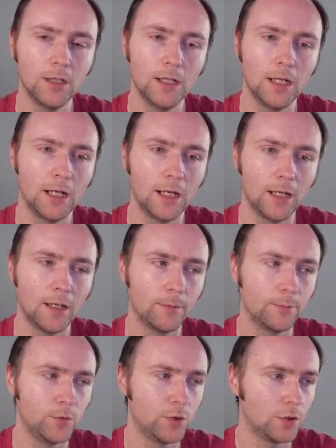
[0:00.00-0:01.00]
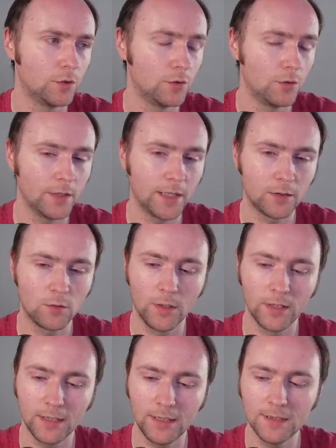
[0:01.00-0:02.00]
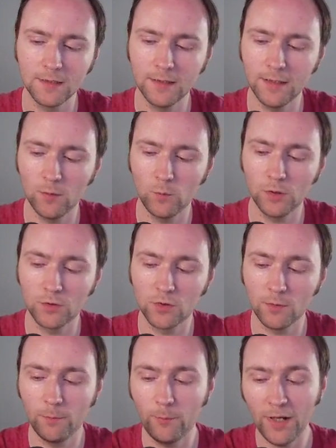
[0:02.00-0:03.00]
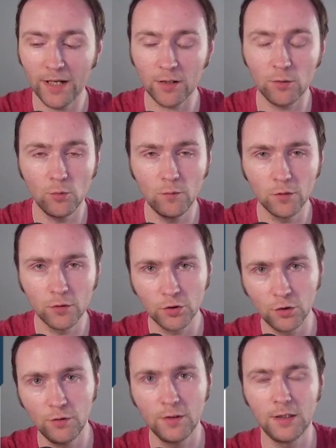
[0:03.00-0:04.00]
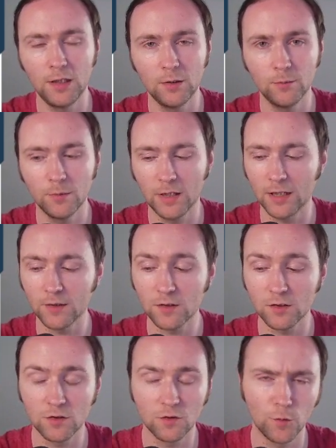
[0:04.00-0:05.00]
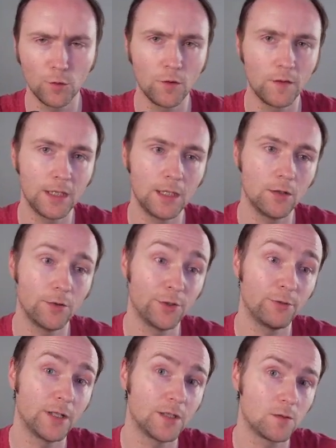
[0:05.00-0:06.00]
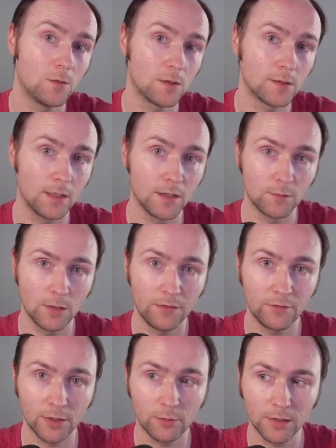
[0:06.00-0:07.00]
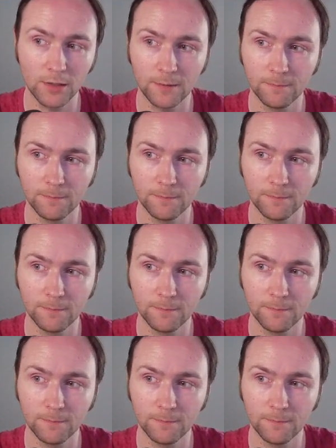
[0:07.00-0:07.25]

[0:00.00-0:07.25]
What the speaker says: You can do that quite easily. We'll jump back over to the game and just to show you the underage squads as well very quickly.